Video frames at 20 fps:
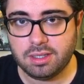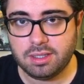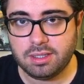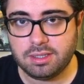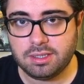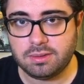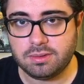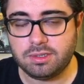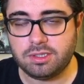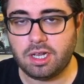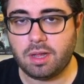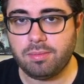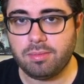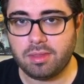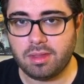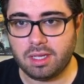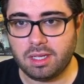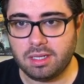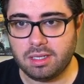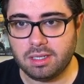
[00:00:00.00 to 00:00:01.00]
So
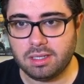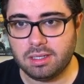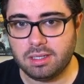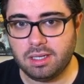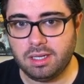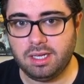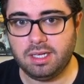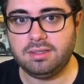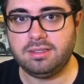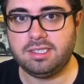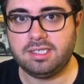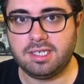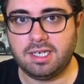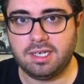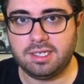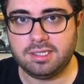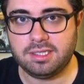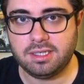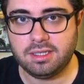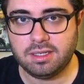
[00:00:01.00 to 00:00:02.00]
something hints
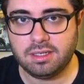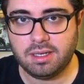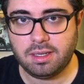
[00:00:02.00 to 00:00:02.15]
us